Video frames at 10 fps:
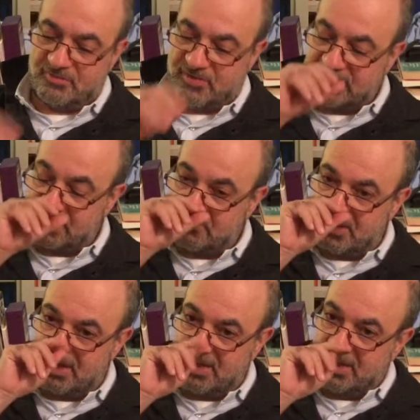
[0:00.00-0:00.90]
inviting
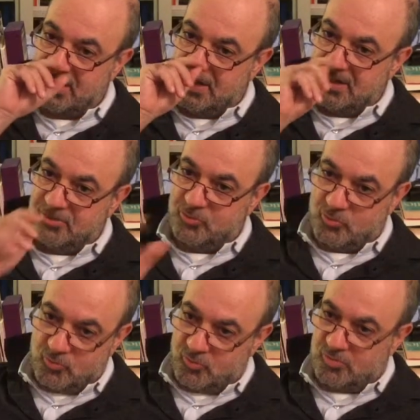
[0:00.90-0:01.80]
me
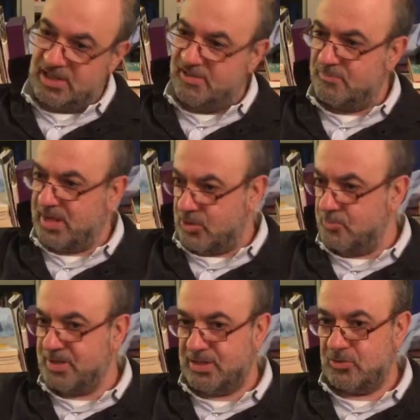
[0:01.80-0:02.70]
to give my
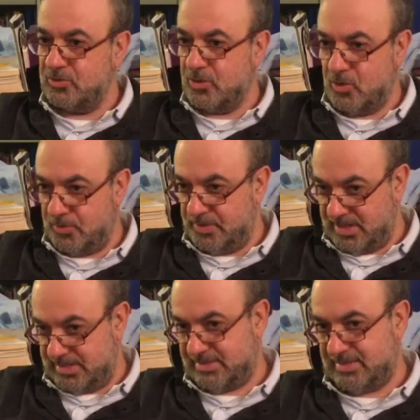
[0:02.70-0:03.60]
opinion on
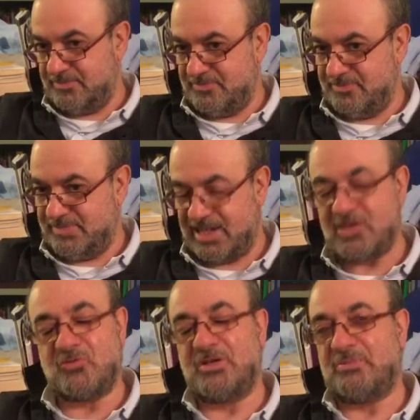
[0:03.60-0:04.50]
this.
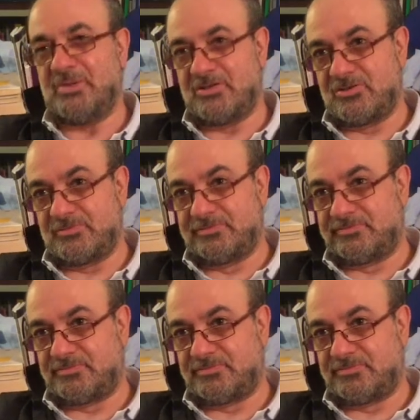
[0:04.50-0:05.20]
Thank you very much.